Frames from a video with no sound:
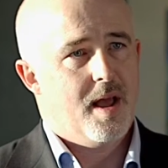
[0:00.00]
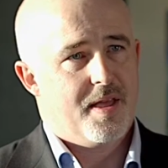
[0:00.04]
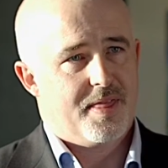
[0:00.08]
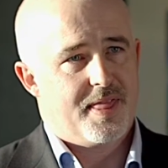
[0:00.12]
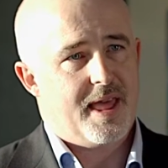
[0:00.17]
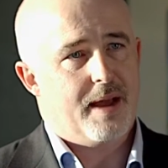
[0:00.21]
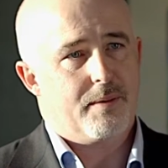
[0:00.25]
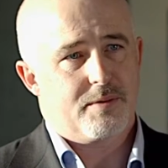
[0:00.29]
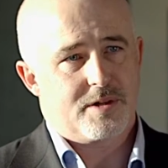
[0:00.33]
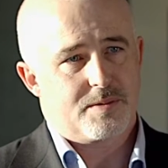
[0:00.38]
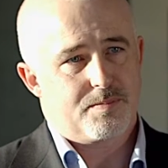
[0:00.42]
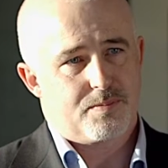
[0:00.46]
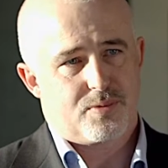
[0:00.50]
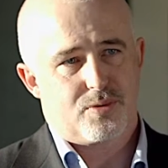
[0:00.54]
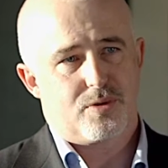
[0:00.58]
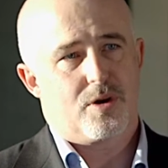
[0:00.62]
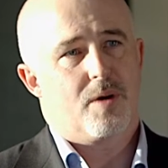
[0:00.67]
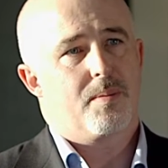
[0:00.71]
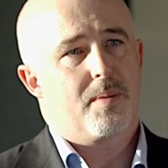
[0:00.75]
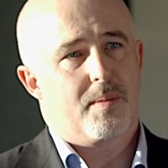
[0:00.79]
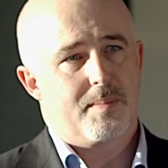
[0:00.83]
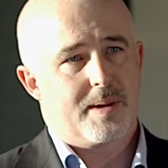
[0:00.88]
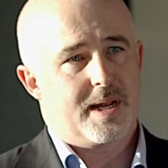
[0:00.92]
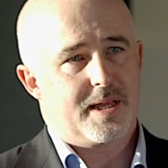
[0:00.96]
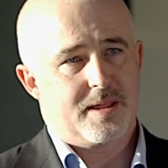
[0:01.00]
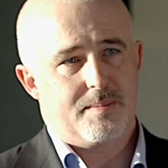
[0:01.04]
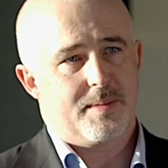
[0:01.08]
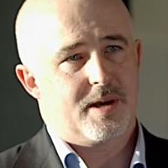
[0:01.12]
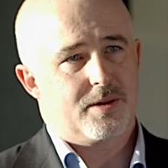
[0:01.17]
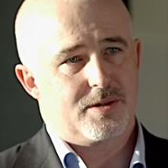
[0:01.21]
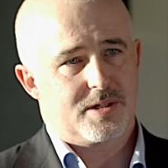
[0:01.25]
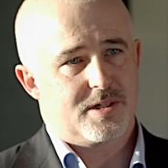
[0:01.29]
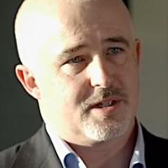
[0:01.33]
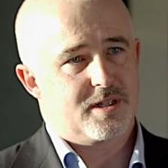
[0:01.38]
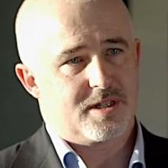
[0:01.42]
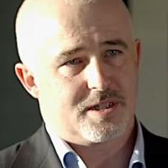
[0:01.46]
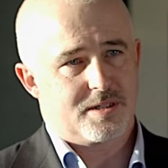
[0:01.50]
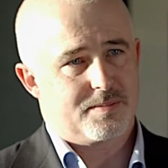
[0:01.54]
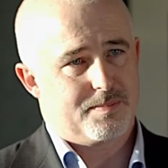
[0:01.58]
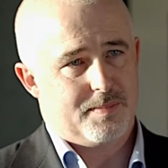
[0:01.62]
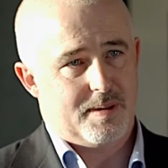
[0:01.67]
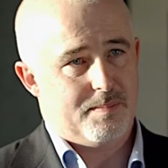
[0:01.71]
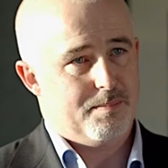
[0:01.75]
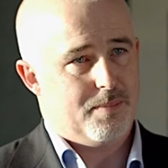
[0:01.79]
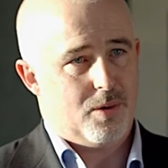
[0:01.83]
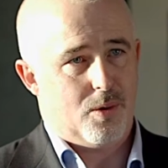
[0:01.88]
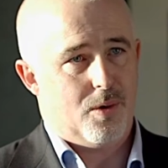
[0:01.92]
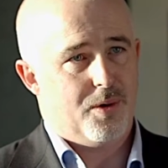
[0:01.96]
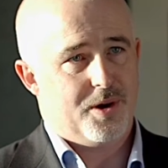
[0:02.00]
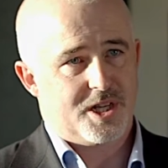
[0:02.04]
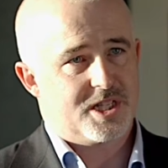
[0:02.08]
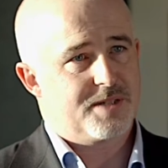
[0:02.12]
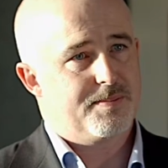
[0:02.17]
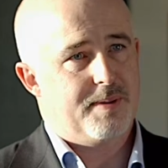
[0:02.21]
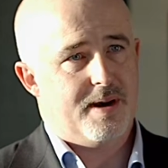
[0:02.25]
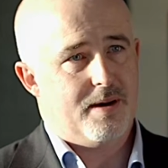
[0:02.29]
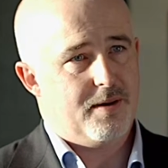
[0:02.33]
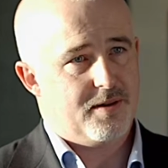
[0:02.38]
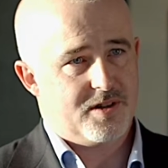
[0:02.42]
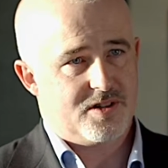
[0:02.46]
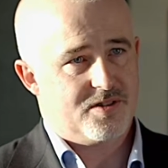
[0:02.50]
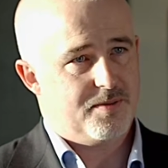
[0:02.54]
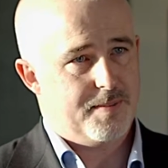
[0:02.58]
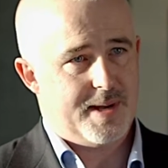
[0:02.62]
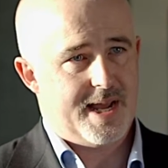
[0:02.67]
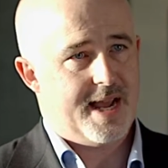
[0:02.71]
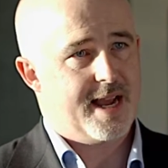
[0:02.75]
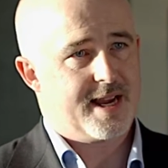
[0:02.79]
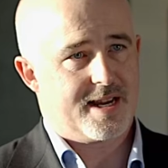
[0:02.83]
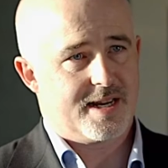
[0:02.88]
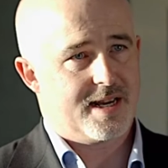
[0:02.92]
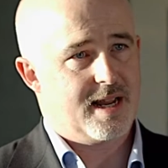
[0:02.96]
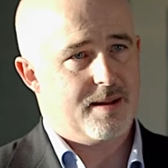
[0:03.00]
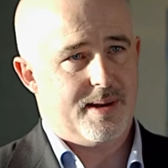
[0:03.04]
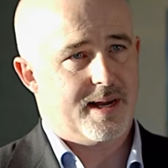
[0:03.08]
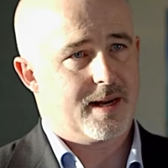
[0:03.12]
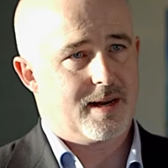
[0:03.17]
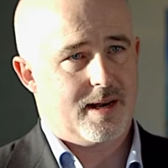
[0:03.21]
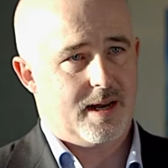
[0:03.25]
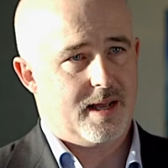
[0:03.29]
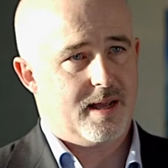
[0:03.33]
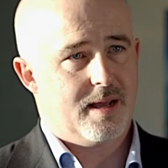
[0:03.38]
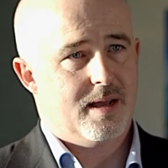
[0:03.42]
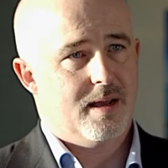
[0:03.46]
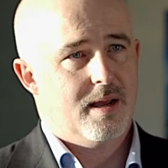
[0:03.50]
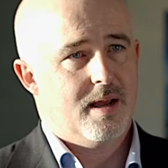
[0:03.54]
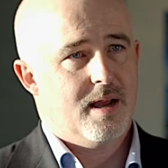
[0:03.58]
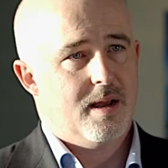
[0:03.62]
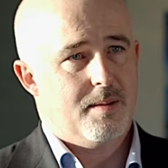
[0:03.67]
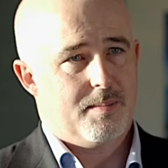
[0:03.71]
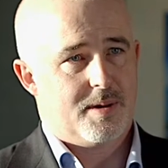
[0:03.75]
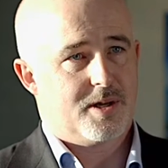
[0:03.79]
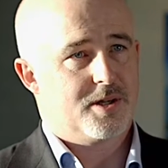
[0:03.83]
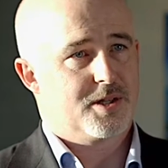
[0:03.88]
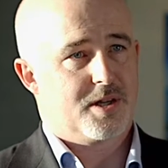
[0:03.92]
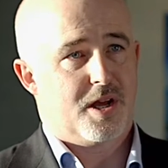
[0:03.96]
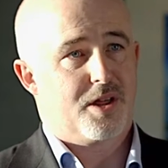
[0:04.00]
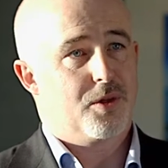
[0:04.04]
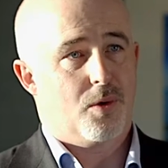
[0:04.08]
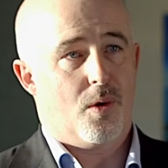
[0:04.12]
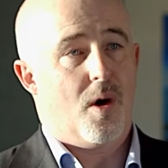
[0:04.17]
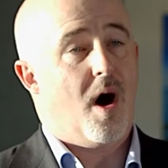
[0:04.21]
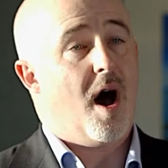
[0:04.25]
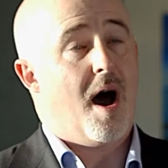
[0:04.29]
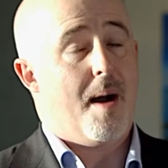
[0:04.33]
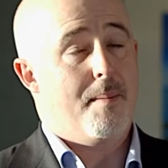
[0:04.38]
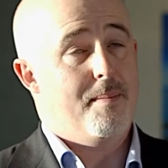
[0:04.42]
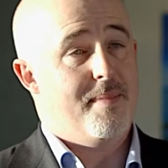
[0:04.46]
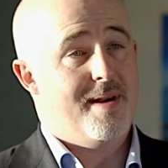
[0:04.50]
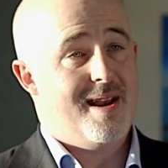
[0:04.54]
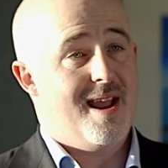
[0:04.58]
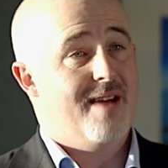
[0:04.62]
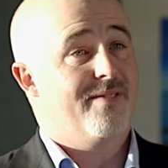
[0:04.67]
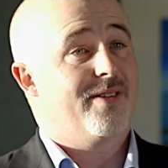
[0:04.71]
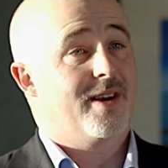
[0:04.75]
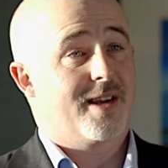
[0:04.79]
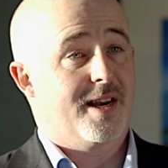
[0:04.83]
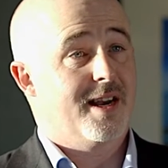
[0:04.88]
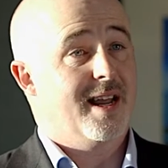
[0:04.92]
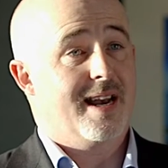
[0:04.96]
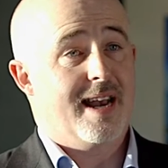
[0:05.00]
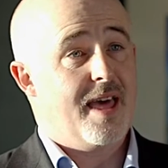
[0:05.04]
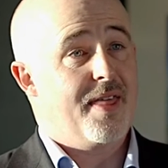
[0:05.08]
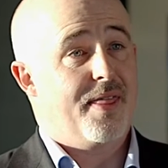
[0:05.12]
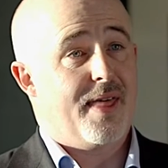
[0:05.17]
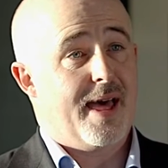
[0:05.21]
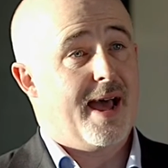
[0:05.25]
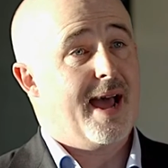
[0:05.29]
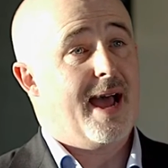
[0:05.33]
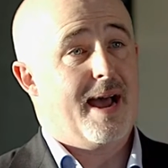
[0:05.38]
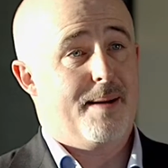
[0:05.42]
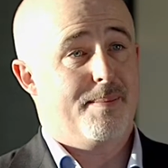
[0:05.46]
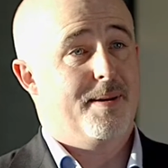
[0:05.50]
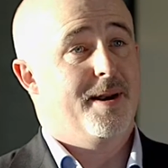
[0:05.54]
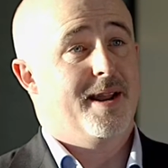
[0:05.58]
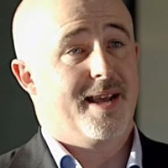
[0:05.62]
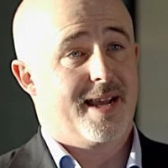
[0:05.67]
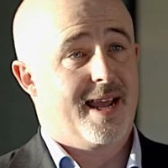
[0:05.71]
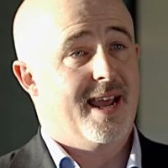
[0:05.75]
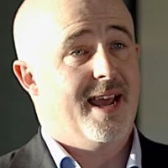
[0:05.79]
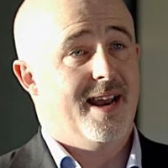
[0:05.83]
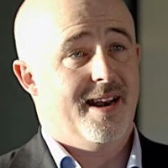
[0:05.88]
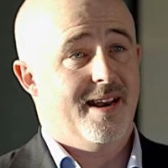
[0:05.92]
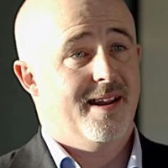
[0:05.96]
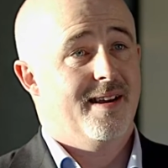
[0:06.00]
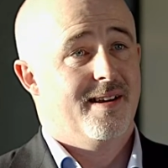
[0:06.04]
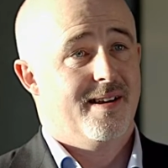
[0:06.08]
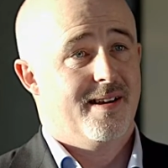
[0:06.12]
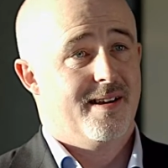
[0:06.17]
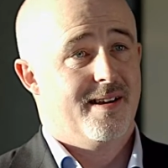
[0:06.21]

that was probably the most important experience for me academically, because I thought, I'm never going to let that happen again.